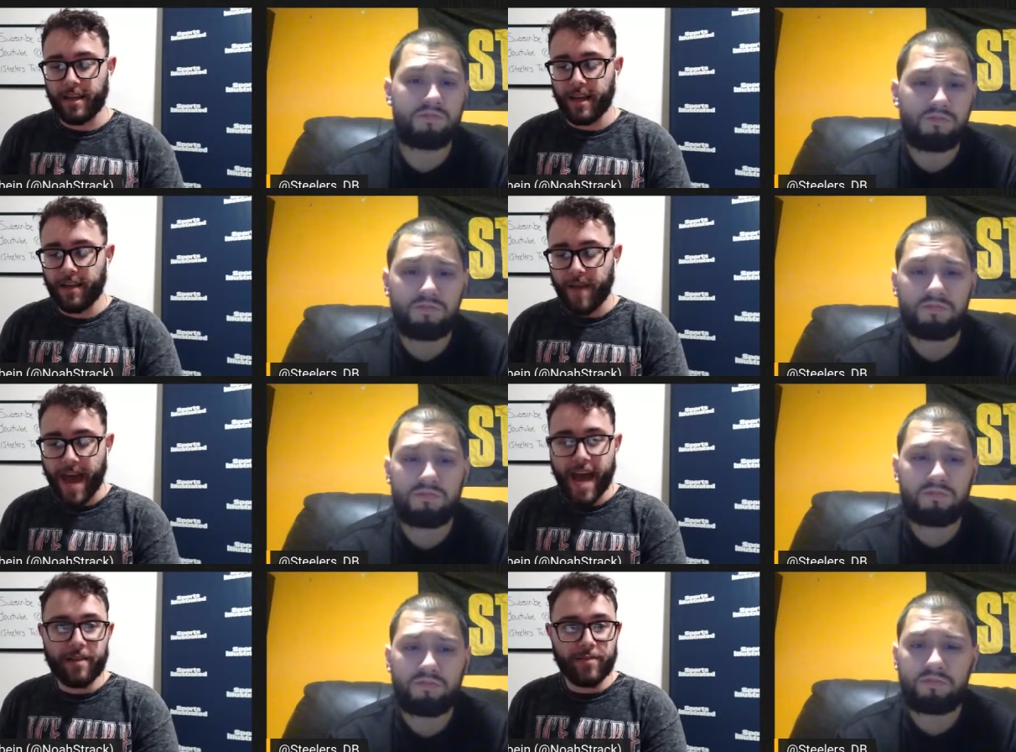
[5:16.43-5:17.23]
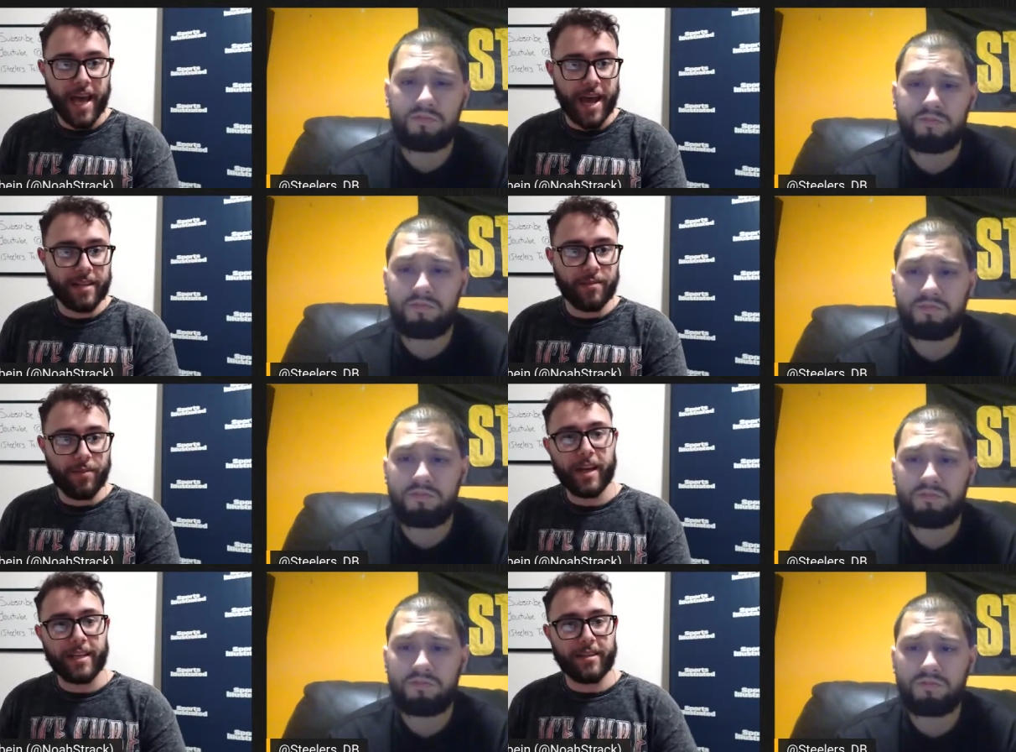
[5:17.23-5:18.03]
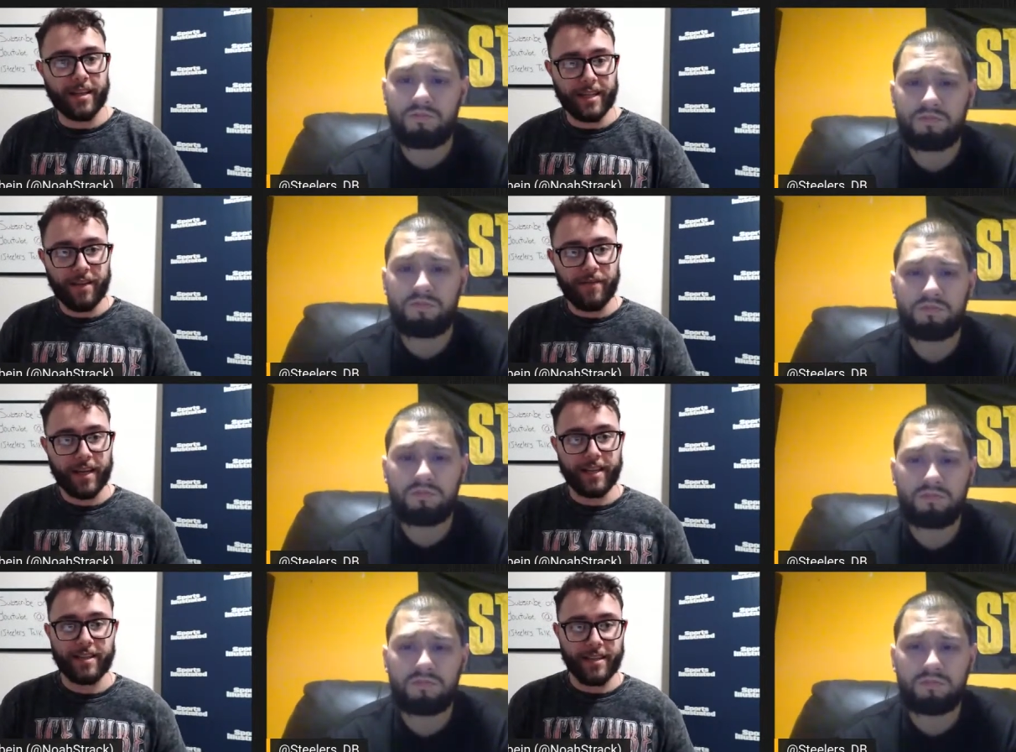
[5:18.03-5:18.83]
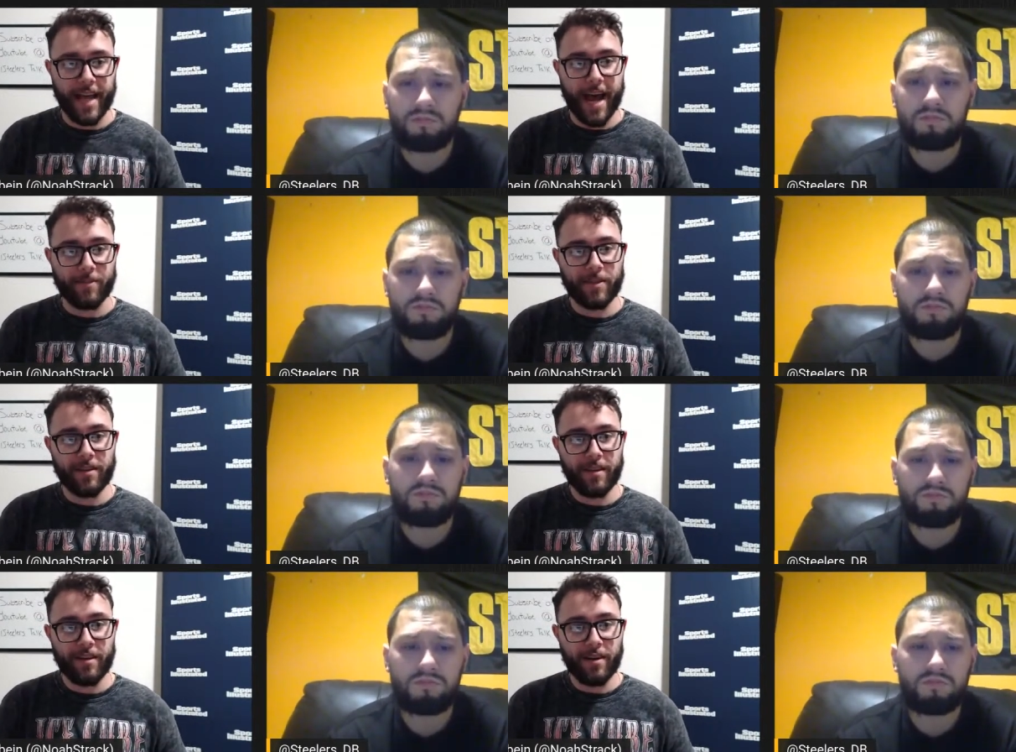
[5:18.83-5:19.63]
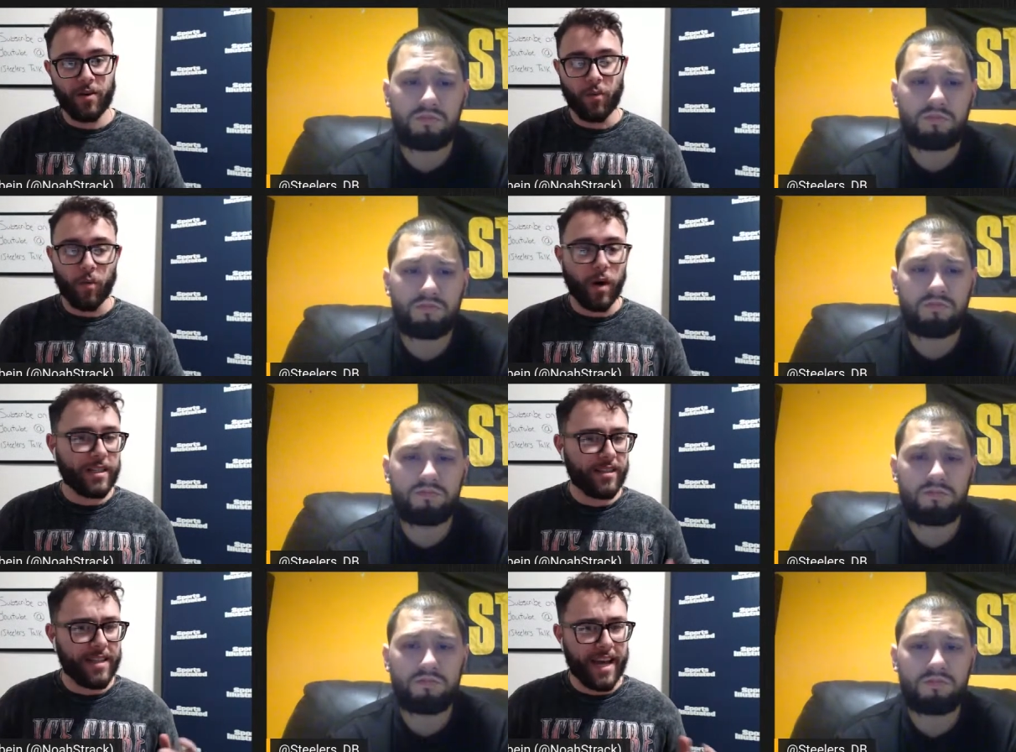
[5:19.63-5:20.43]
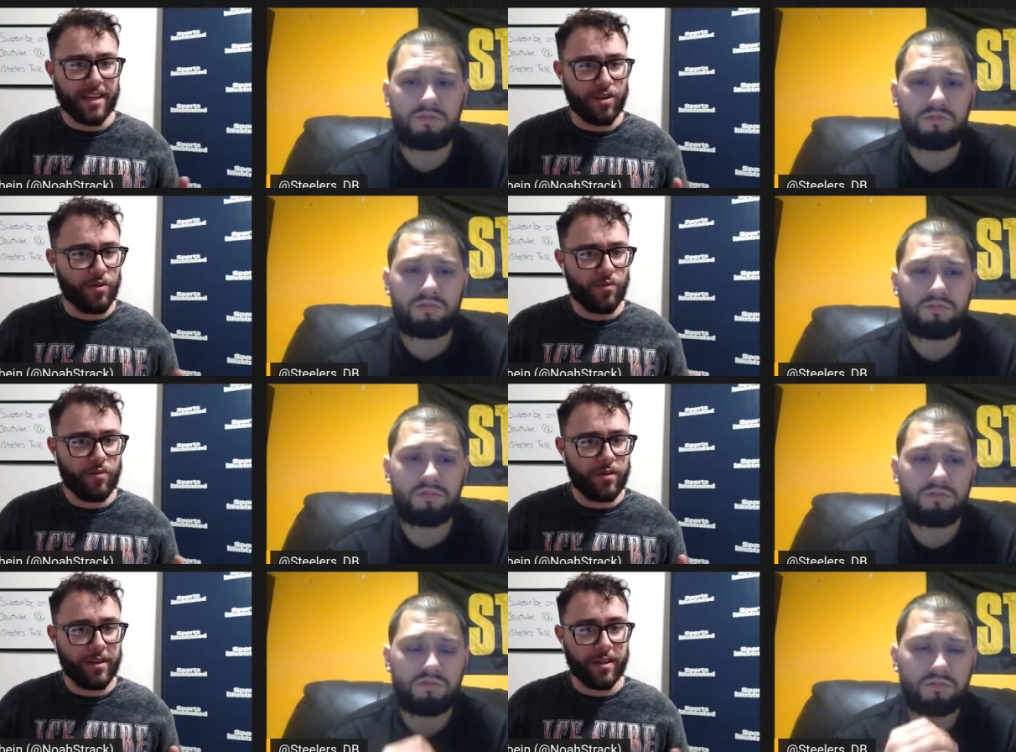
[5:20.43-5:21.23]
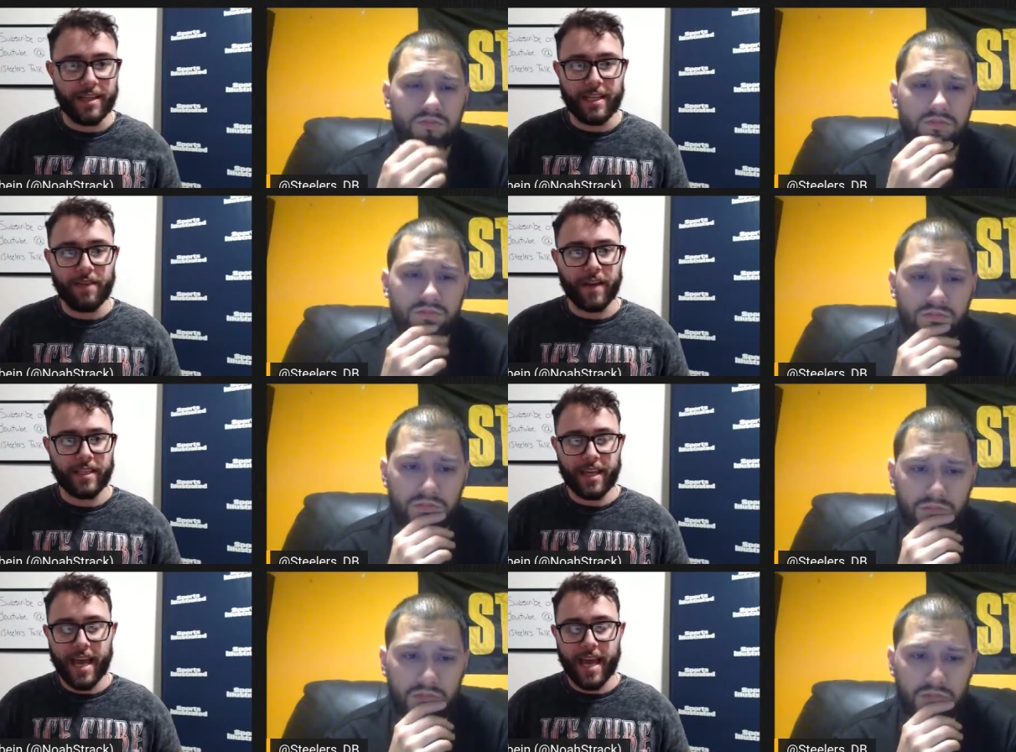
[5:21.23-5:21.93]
Speaker 1: If Adams has to play significant snaps what does that do to the defense?